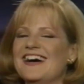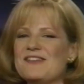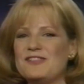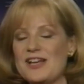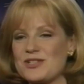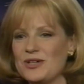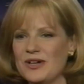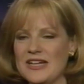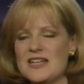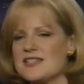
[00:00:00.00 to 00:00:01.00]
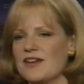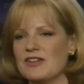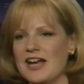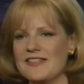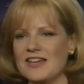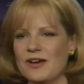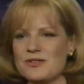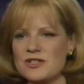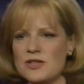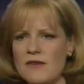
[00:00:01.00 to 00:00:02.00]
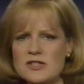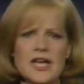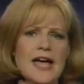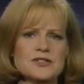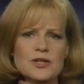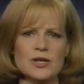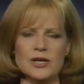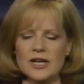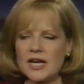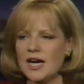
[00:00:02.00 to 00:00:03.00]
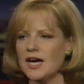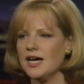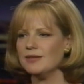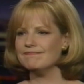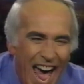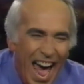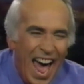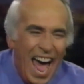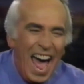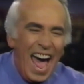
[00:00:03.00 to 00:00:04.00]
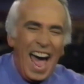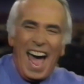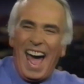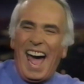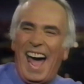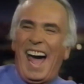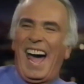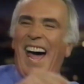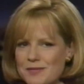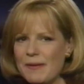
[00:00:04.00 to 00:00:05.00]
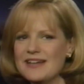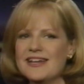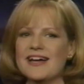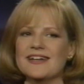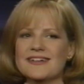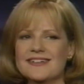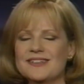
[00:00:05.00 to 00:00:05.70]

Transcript: If Les could. He does it every day. I think he goes in his office. Cancel her. It's been done, Les. It's been done.